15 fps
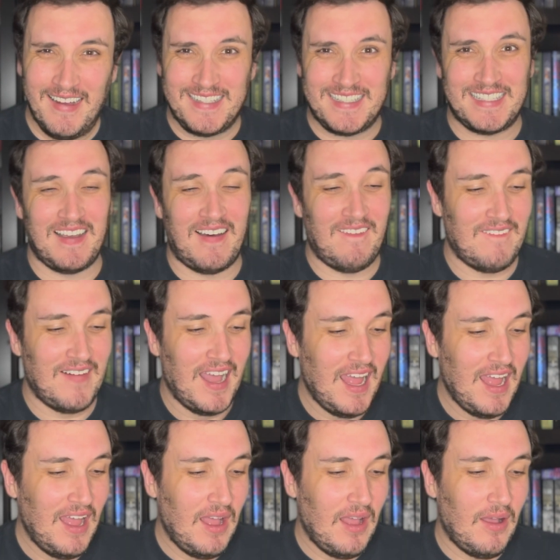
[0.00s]
So
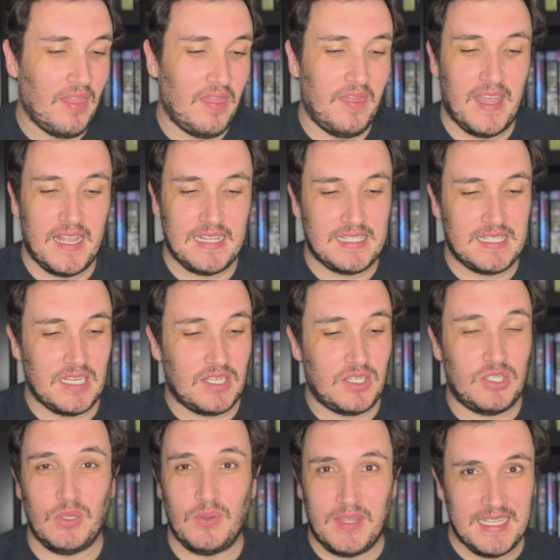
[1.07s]
let's
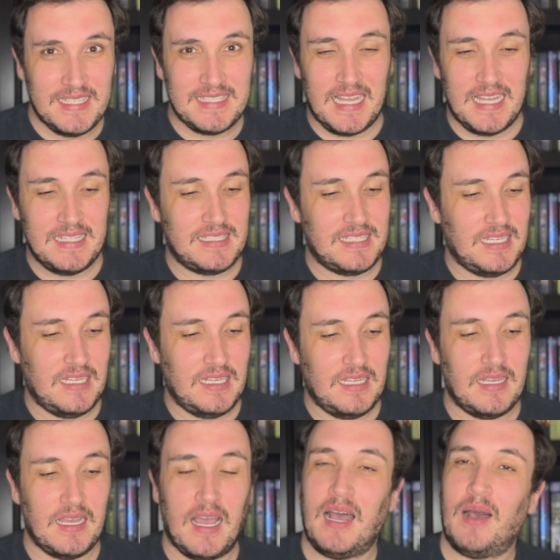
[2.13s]
do this and see
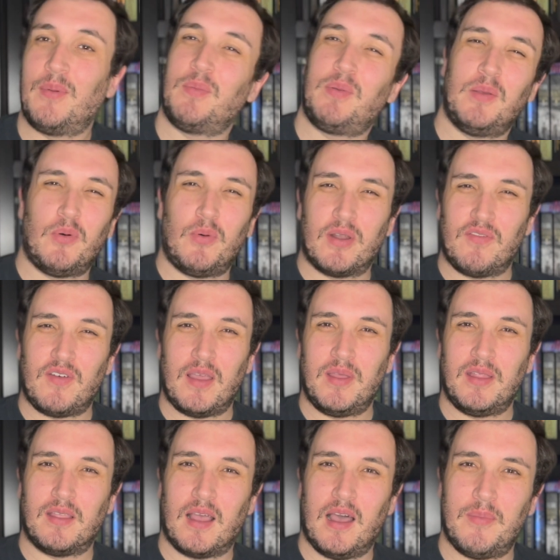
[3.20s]
how many people want to fight me in
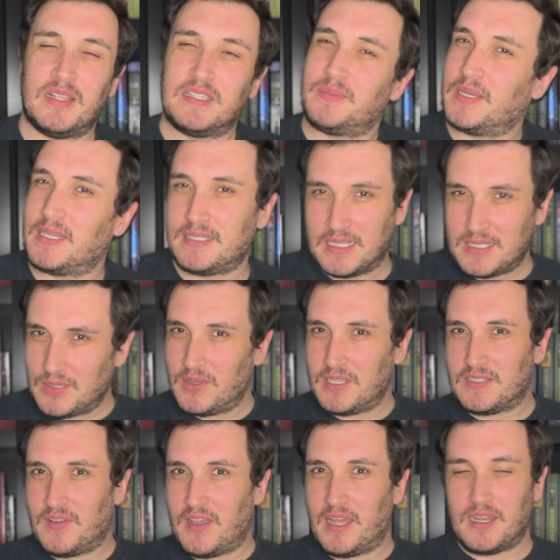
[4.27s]
the comments, because that's always
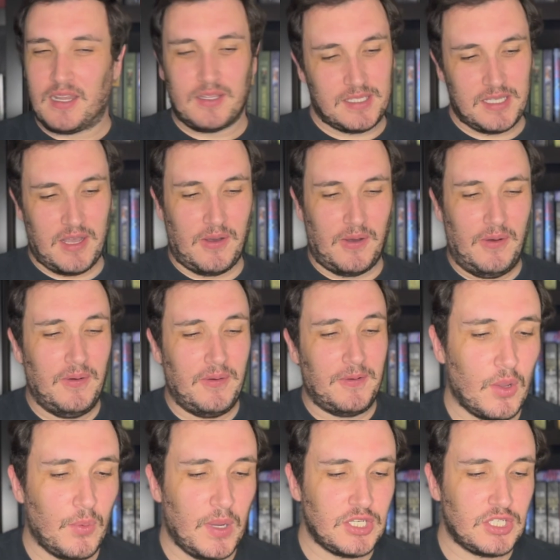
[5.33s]
fun. So
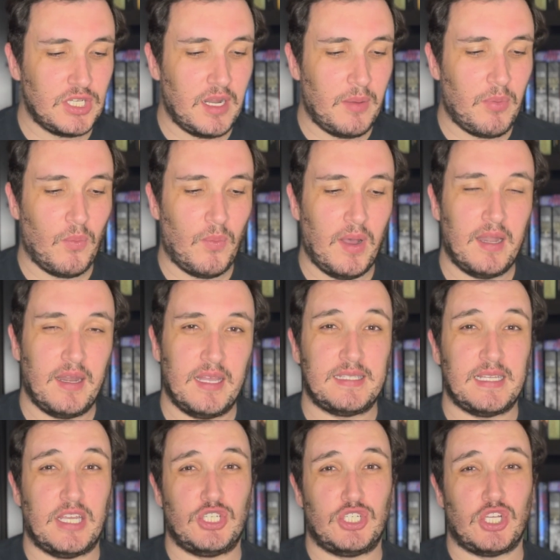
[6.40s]
question number 1 is
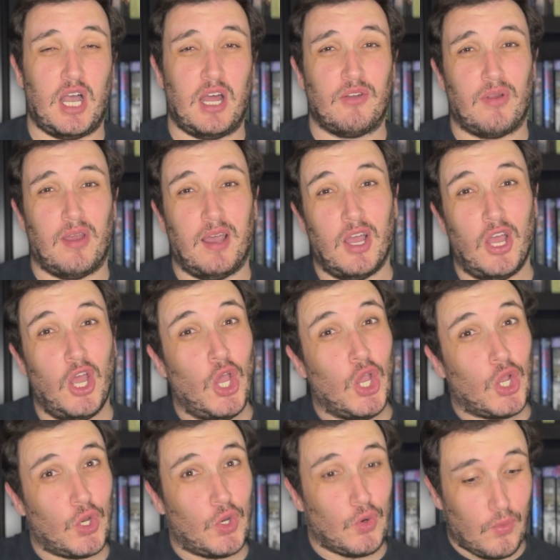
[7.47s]
a genre
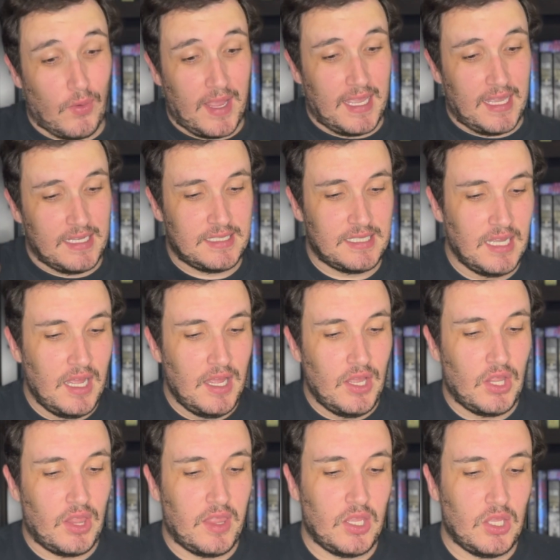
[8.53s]
great
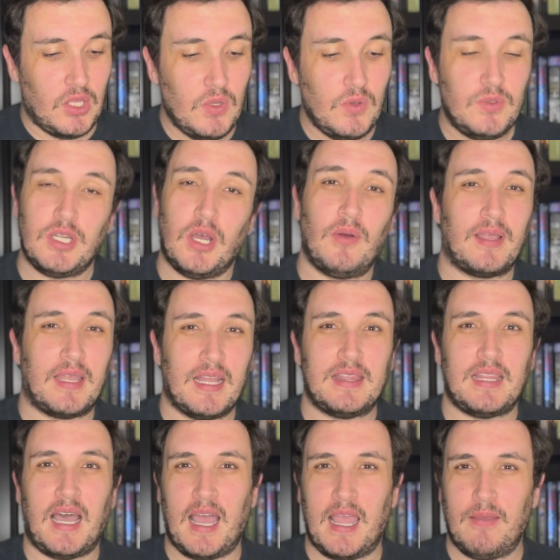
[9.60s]
that you don't get the
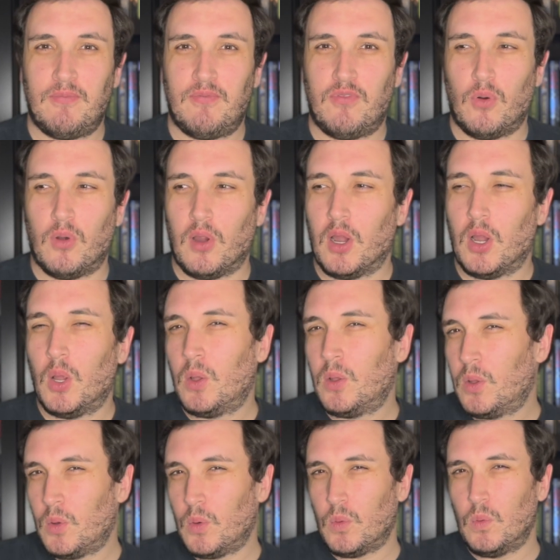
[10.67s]
hype for.
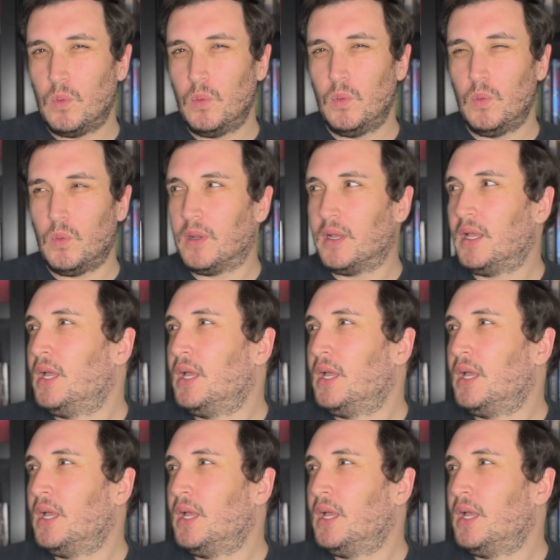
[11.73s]
Ooh.